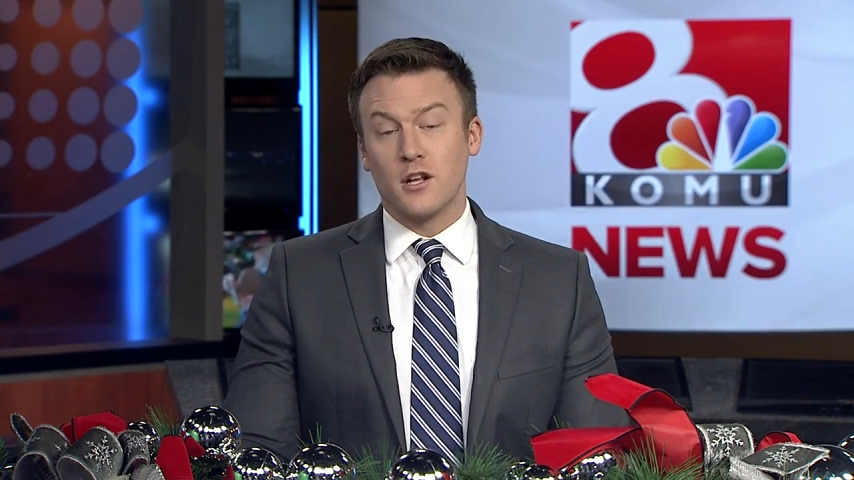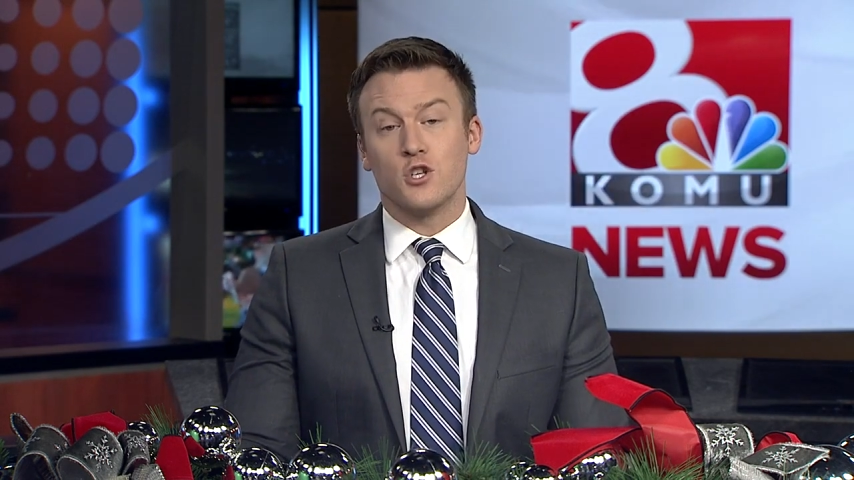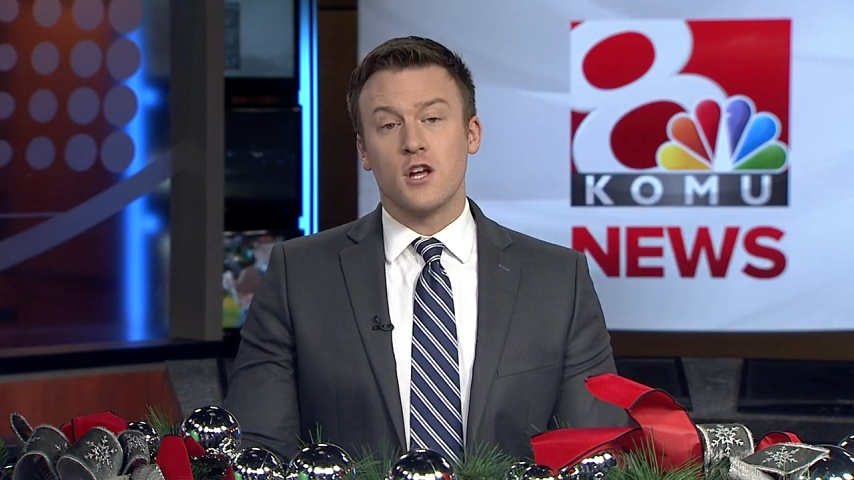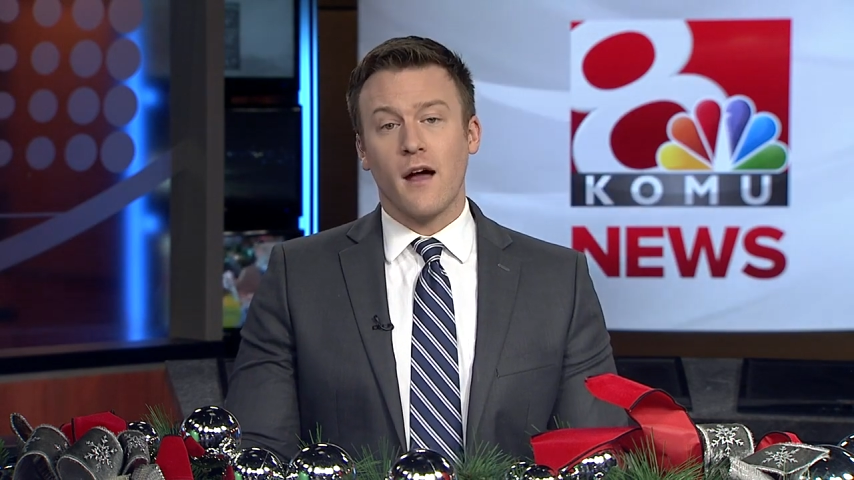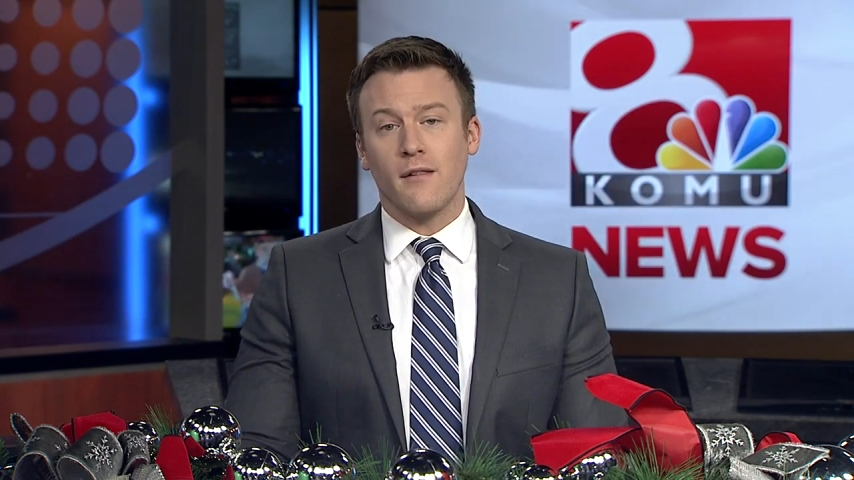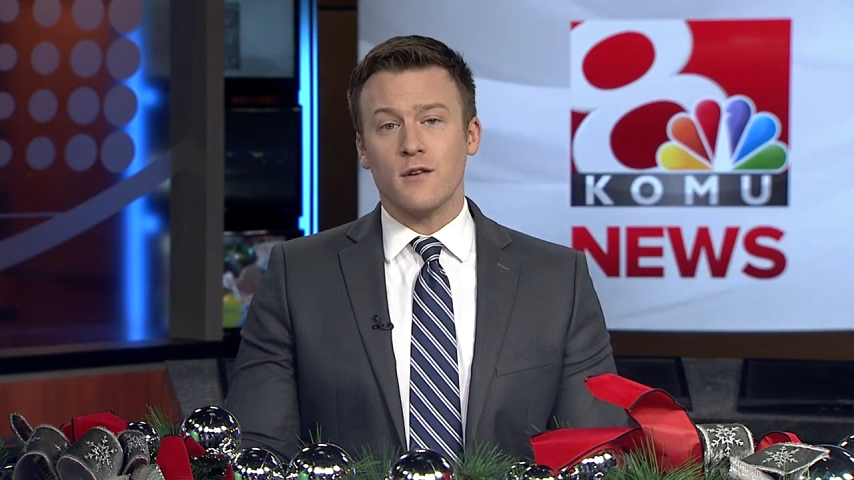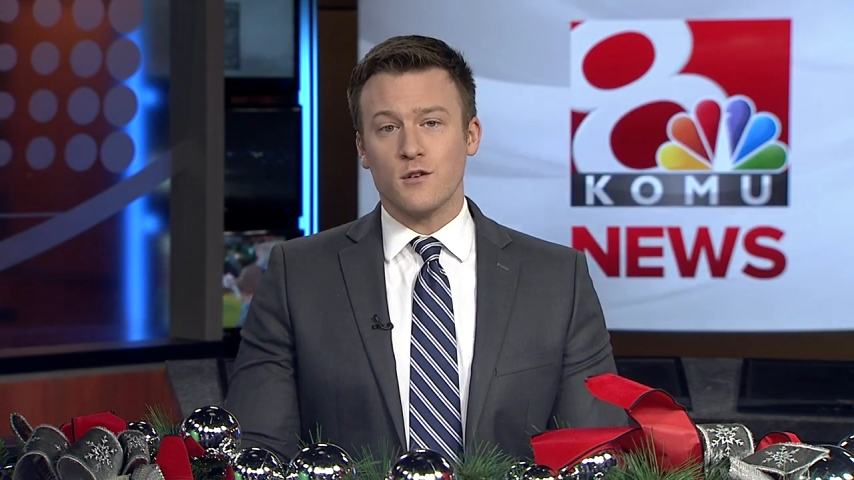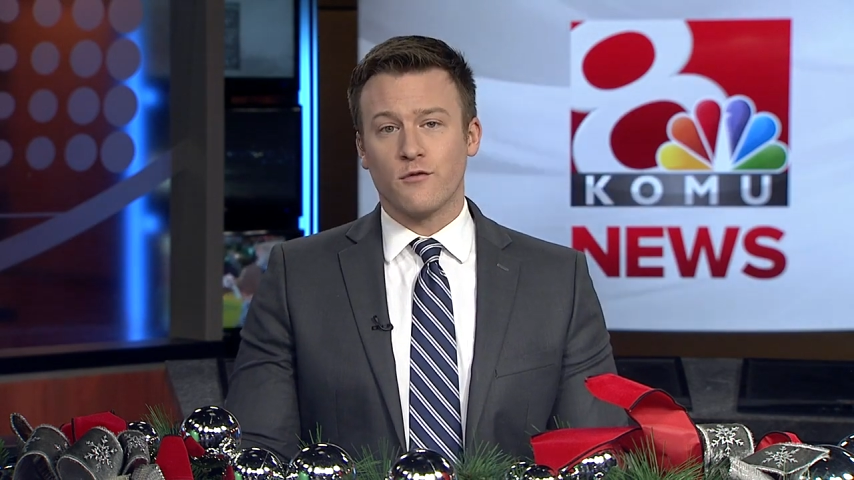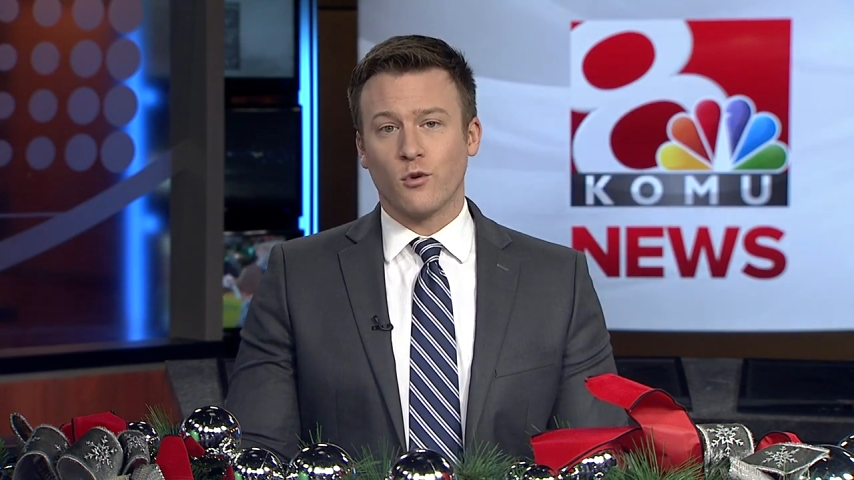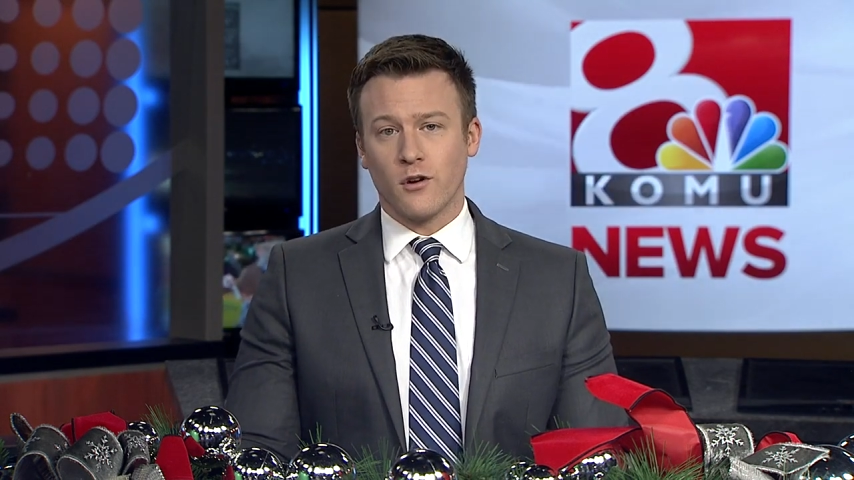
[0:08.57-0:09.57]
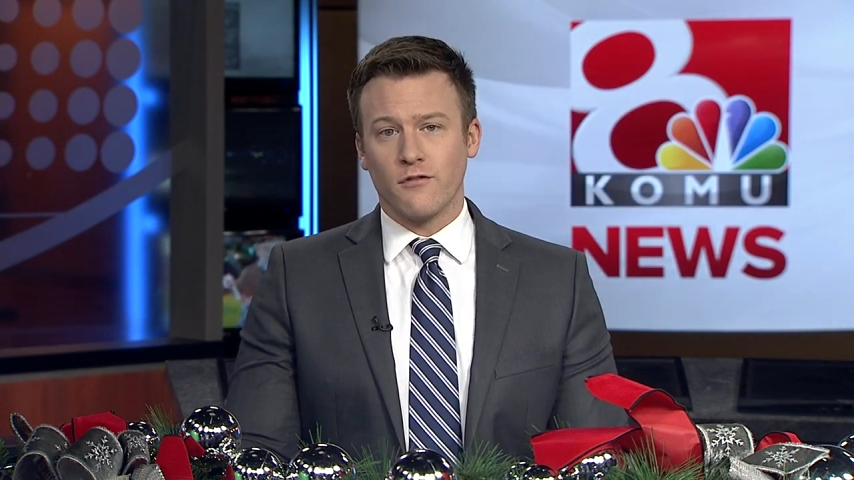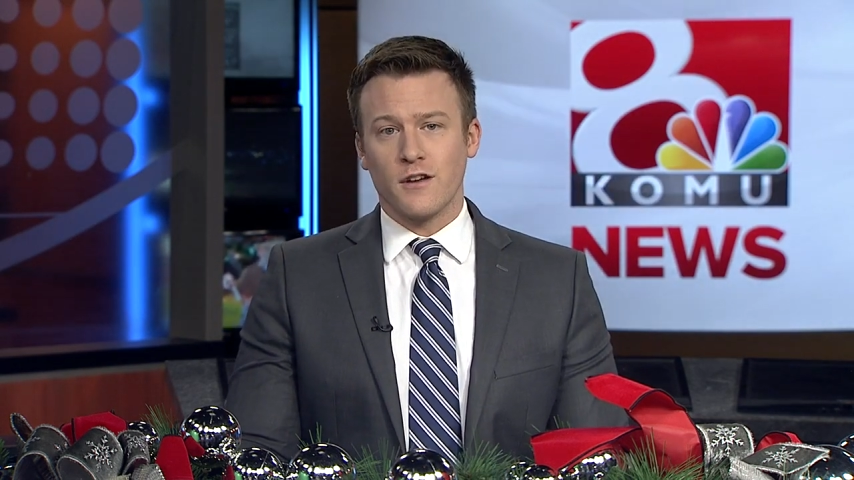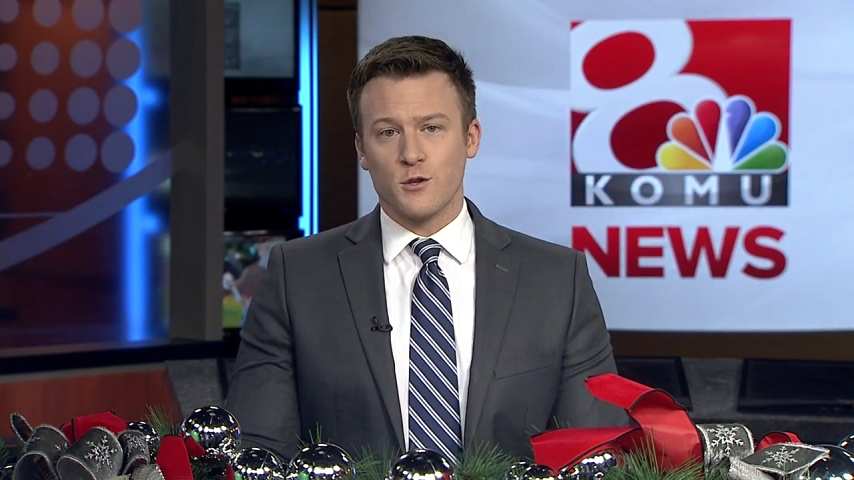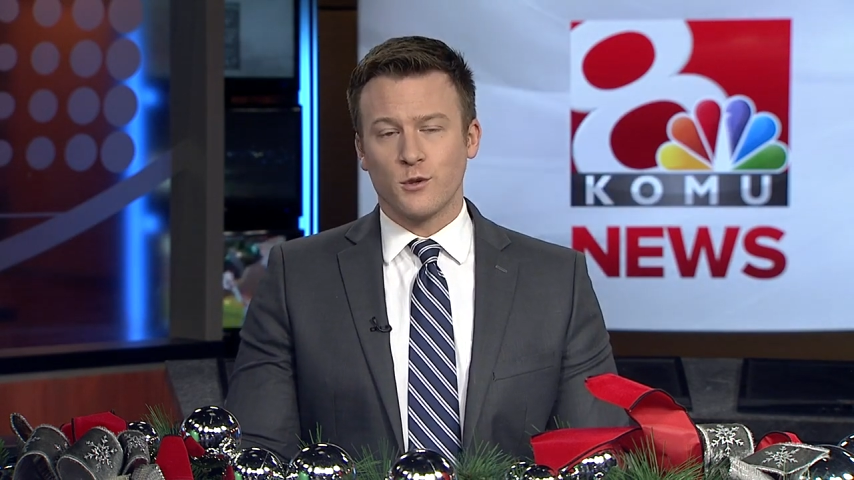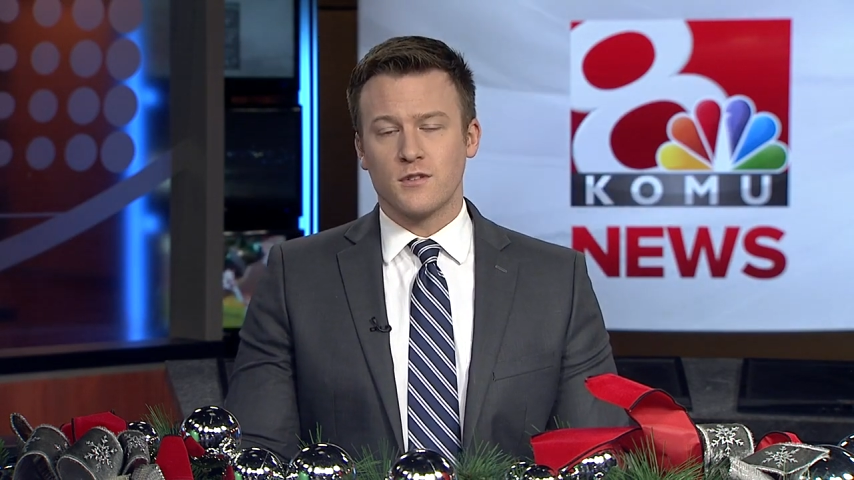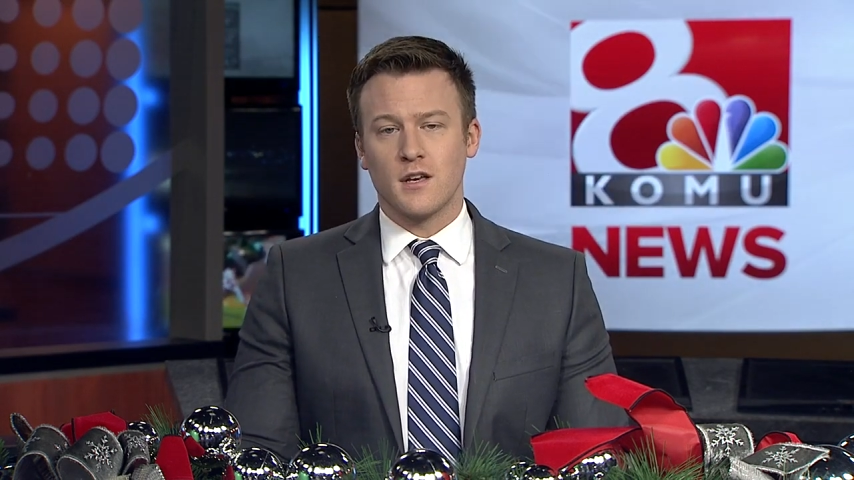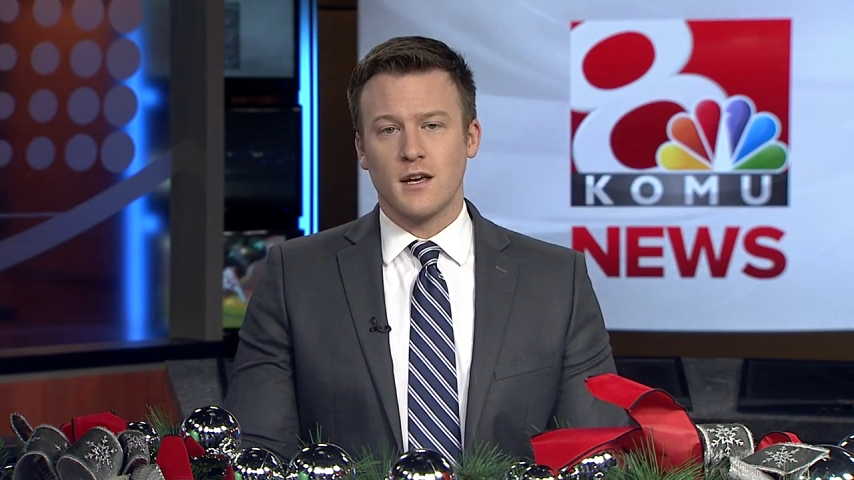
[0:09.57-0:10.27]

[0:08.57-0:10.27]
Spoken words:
a challenge for officials.